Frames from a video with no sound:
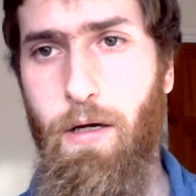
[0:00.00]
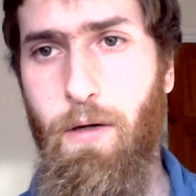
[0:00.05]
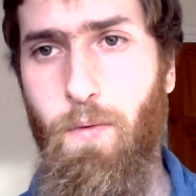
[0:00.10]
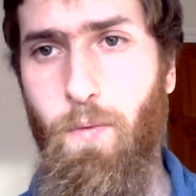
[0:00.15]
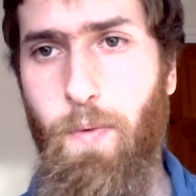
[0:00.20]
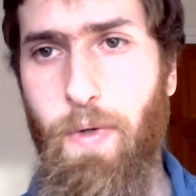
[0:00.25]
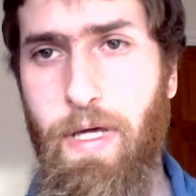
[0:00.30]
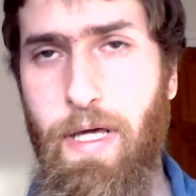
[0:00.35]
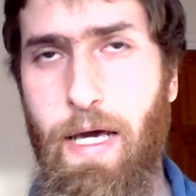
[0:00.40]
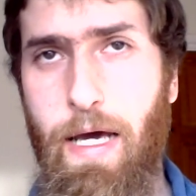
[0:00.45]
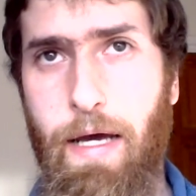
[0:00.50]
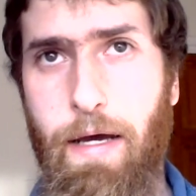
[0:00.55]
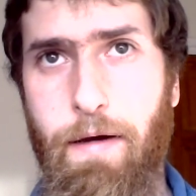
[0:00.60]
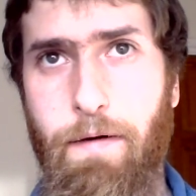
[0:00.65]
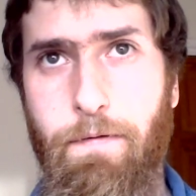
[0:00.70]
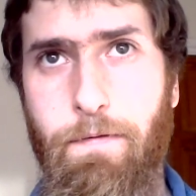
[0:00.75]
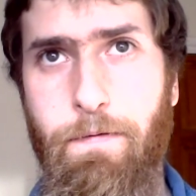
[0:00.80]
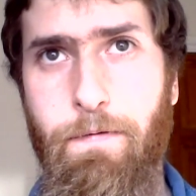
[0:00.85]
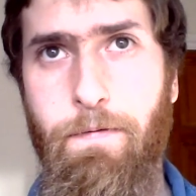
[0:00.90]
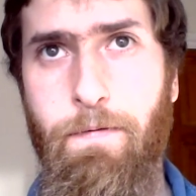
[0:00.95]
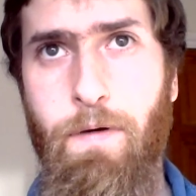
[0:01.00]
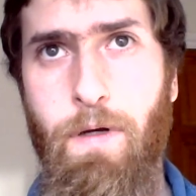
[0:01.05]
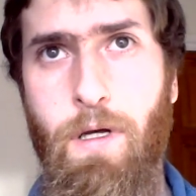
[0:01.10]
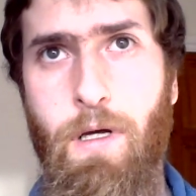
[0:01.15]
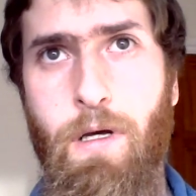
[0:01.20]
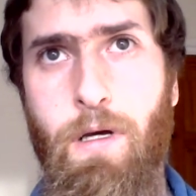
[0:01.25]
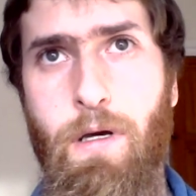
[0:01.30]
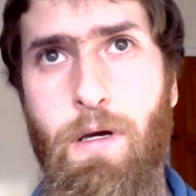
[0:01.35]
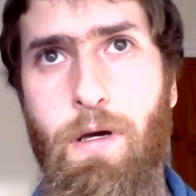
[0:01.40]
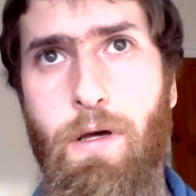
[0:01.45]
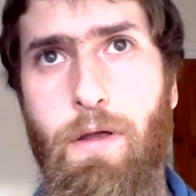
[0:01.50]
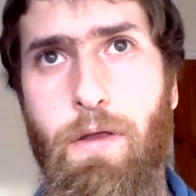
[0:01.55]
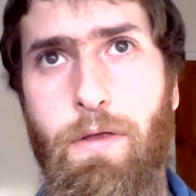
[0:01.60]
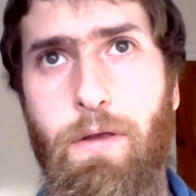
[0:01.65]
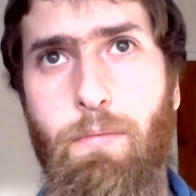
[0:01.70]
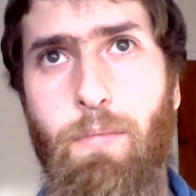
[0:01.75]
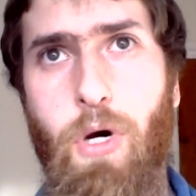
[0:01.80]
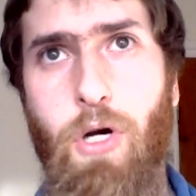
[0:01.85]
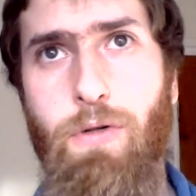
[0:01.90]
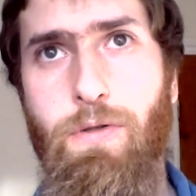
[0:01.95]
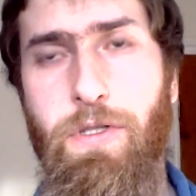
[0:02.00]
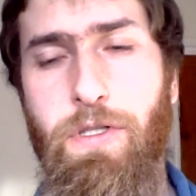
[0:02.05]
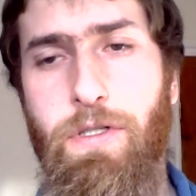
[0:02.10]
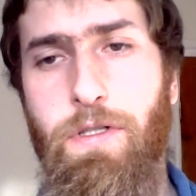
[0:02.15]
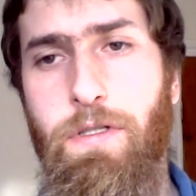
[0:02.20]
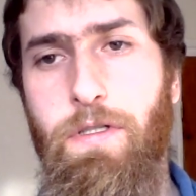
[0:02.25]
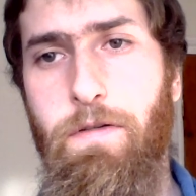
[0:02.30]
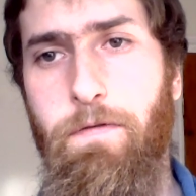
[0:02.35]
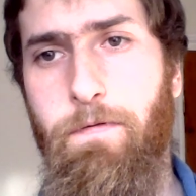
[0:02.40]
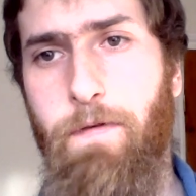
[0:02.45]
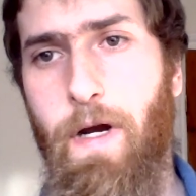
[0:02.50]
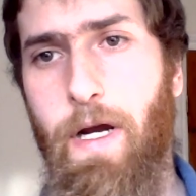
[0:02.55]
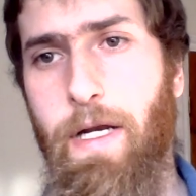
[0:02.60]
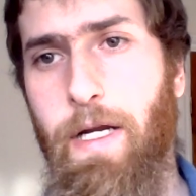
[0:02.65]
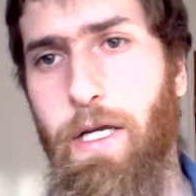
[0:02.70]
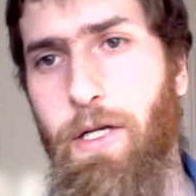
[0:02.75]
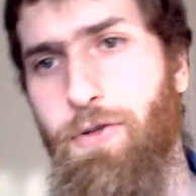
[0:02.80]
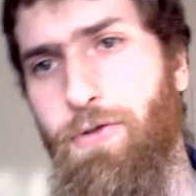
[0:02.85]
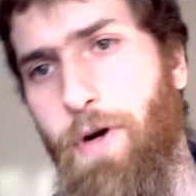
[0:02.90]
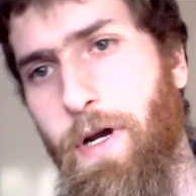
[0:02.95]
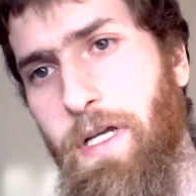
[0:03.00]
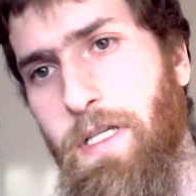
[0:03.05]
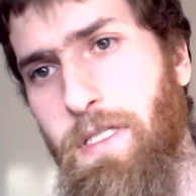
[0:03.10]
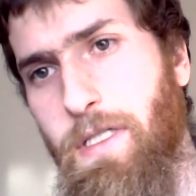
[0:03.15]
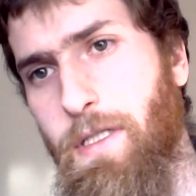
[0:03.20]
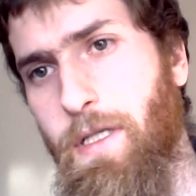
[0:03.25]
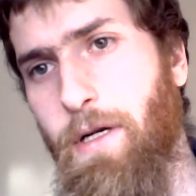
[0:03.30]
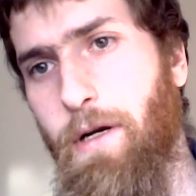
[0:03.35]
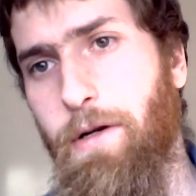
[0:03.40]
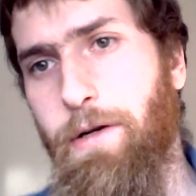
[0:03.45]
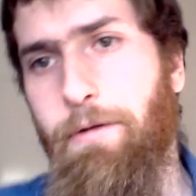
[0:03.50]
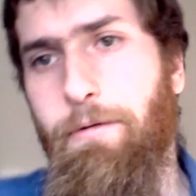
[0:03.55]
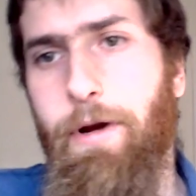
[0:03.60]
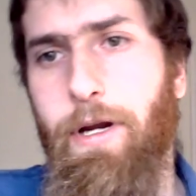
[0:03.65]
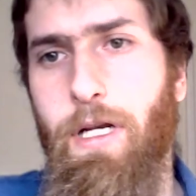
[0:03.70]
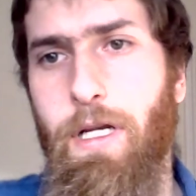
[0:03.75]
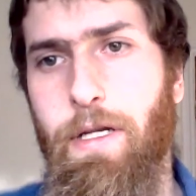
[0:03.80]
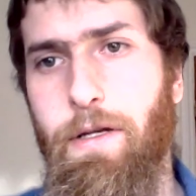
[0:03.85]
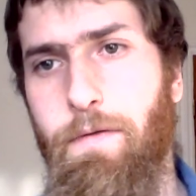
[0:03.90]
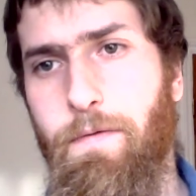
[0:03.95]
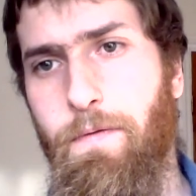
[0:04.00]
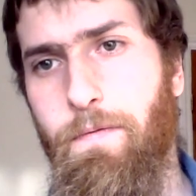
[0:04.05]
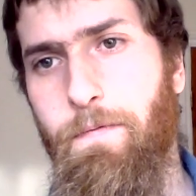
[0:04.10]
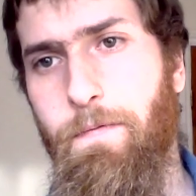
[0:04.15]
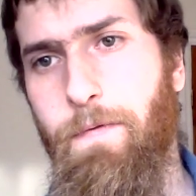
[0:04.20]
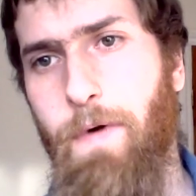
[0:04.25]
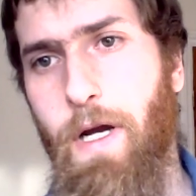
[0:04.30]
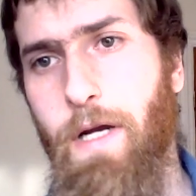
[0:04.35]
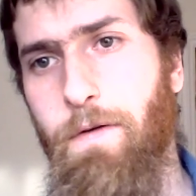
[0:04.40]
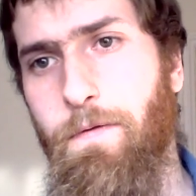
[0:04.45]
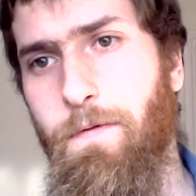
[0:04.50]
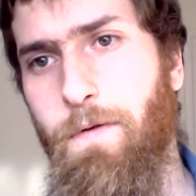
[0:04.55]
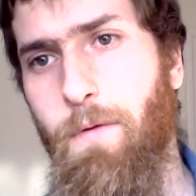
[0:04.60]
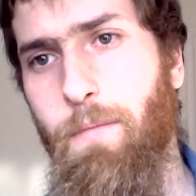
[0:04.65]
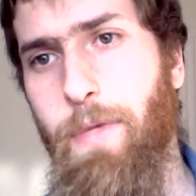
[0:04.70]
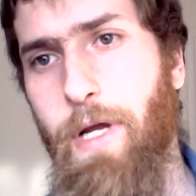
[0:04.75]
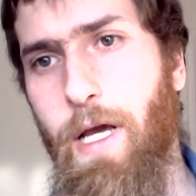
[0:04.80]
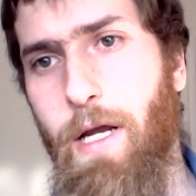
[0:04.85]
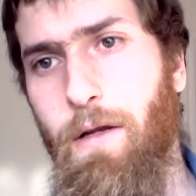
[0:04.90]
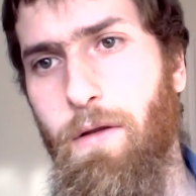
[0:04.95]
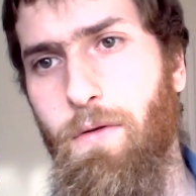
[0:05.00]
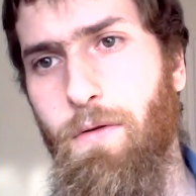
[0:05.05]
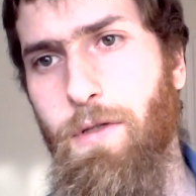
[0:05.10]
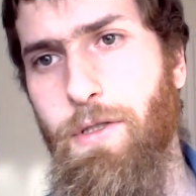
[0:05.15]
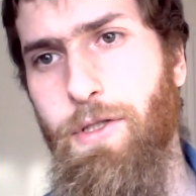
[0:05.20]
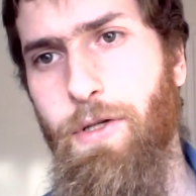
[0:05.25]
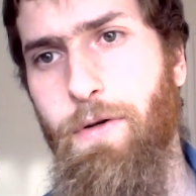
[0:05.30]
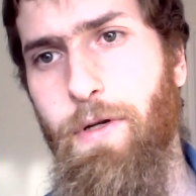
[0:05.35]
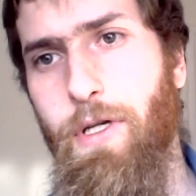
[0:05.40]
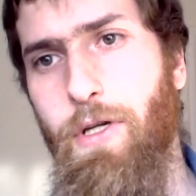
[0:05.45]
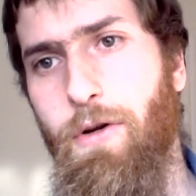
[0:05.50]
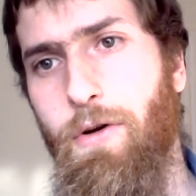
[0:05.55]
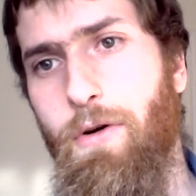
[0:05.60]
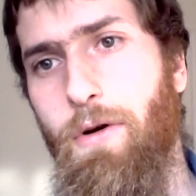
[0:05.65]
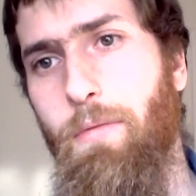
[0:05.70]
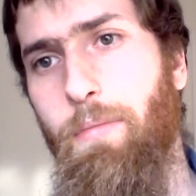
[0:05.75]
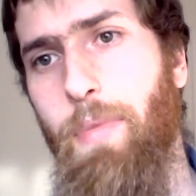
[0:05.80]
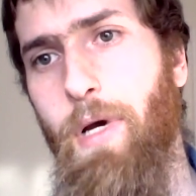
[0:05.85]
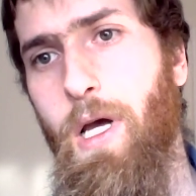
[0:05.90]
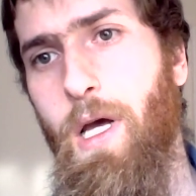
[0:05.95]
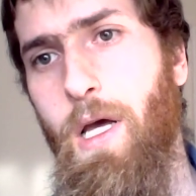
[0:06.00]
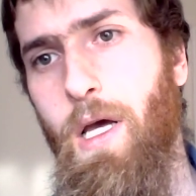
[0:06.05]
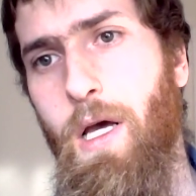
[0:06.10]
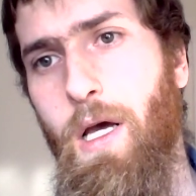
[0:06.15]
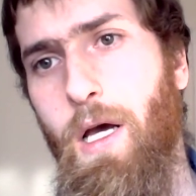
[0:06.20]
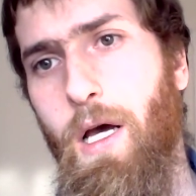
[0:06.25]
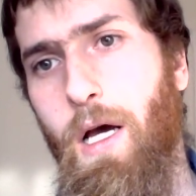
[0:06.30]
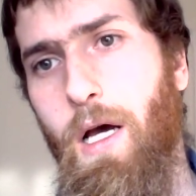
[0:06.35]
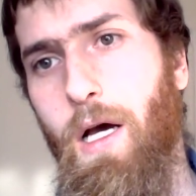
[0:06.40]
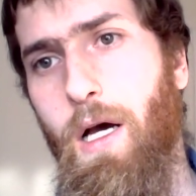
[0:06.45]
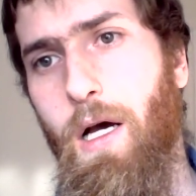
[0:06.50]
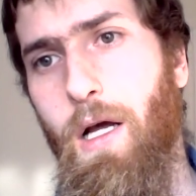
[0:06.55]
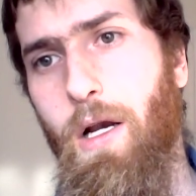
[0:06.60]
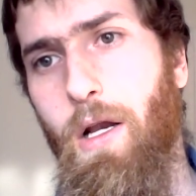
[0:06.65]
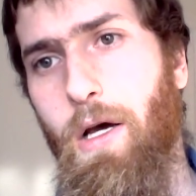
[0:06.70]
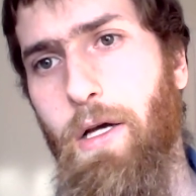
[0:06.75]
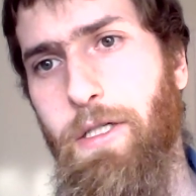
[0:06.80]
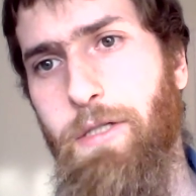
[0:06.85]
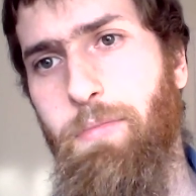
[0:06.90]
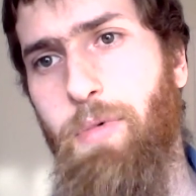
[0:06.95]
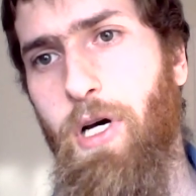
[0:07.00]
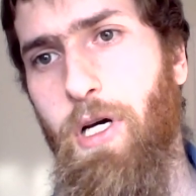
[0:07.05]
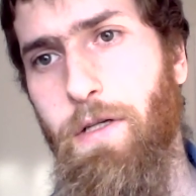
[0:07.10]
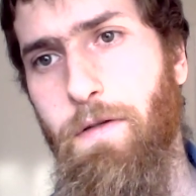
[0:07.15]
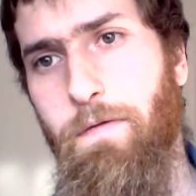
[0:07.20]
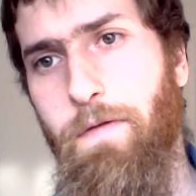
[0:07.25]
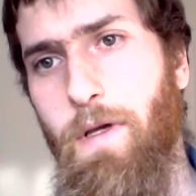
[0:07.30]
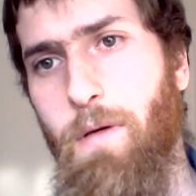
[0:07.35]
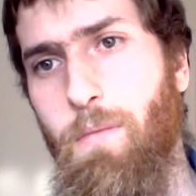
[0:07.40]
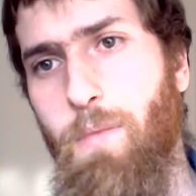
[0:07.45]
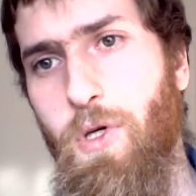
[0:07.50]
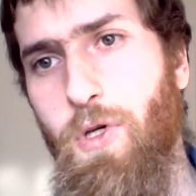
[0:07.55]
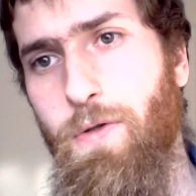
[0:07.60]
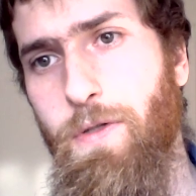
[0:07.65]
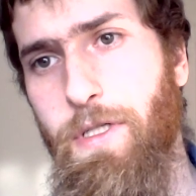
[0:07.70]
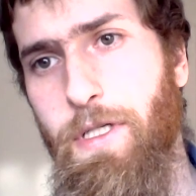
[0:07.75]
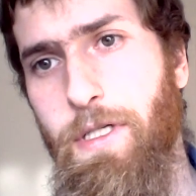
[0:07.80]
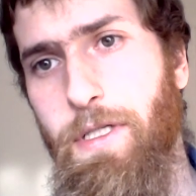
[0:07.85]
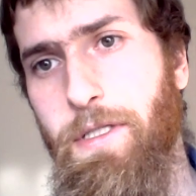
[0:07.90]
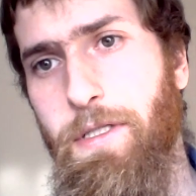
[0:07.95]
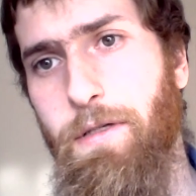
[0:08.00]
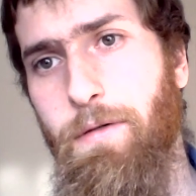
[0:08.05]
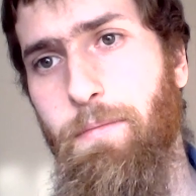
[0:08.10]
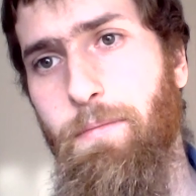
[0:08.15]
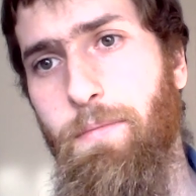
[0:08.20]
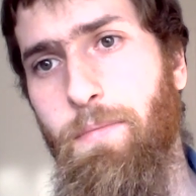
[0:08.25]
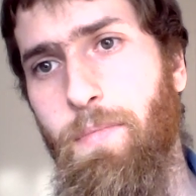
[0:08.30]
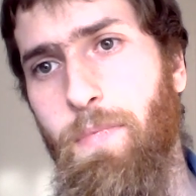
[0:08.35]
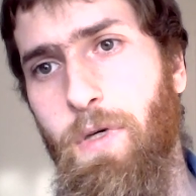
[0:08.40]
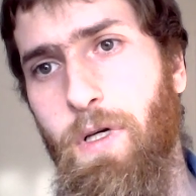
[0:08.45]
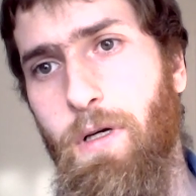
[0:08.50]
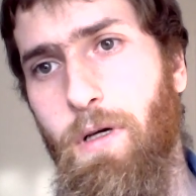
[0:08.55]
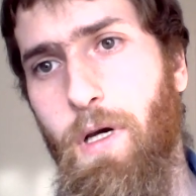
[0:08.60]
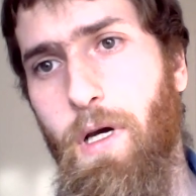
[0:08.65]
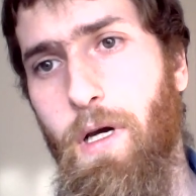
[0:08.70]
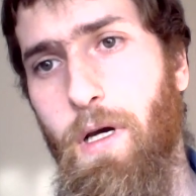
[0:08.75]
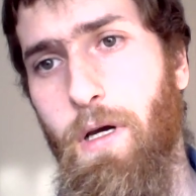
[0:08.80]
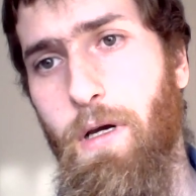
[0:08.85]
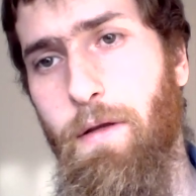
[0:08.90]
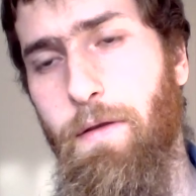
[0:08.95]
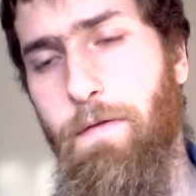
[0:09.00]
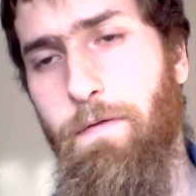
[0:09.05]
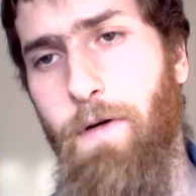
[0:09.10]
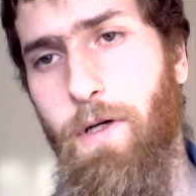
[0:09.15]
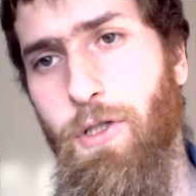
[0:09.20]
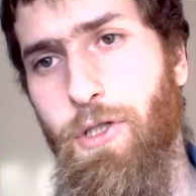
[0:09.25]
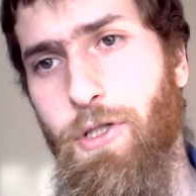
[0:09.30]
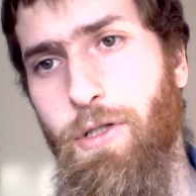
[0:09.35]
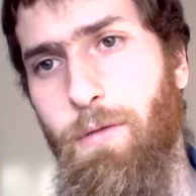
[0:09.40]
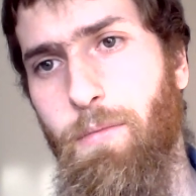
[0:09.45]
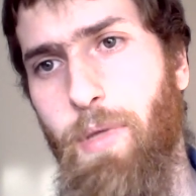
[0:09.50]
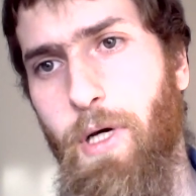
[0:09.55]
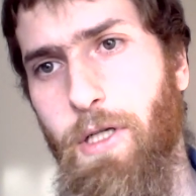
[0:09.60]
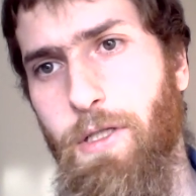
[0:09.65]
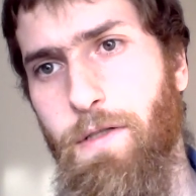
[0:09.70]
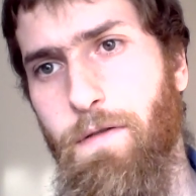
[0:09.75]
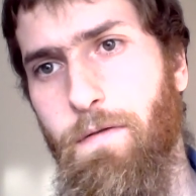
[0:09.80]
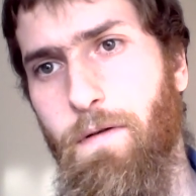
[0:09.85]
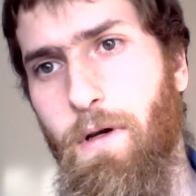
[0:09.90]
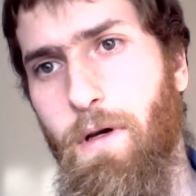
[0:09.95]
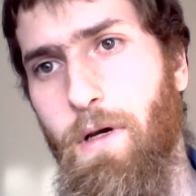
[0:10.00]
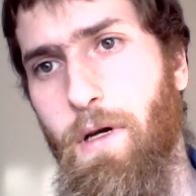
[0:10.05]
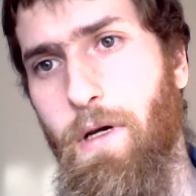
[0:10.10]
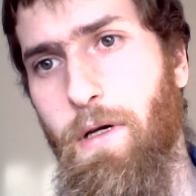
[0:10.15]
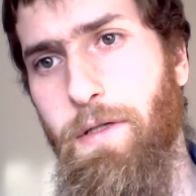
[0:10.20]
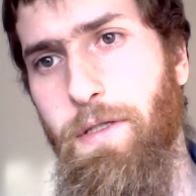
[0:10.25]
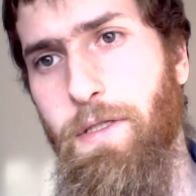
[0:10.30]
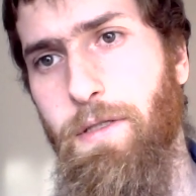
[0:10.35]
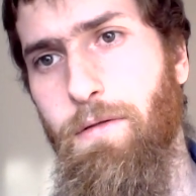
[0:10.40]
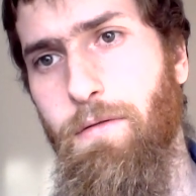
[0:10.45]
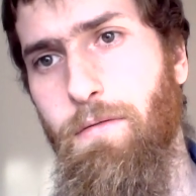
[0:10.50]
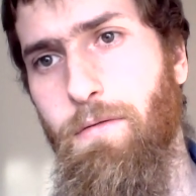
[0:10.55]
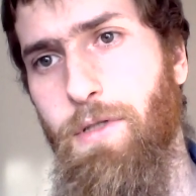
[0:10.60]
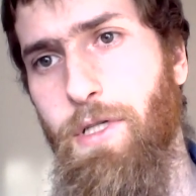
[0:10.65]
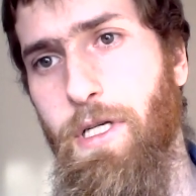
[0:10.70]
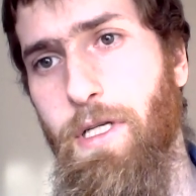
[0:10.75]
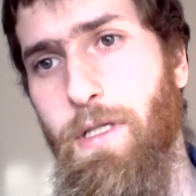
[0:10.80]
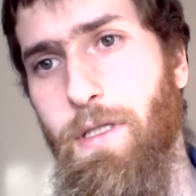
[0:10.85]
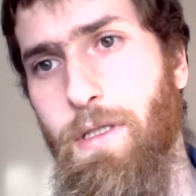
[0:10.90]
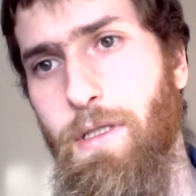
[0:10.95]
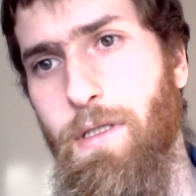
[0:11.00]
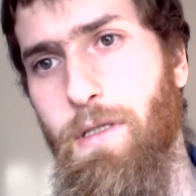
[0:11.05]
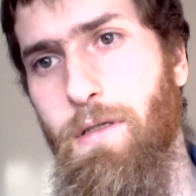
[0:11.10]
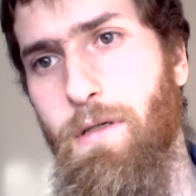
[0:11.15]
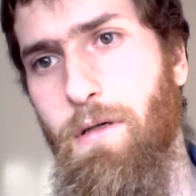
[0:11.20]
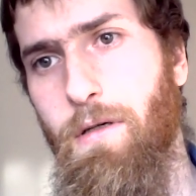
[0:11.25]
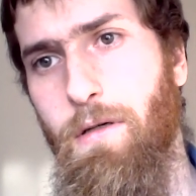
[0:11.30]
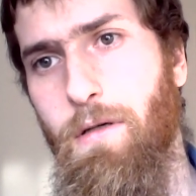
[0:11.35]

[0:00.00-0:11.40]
we have the most defining traits that are directly defined from Neanderthal. So in Europe, a large part of the immune system, the functional parts, genes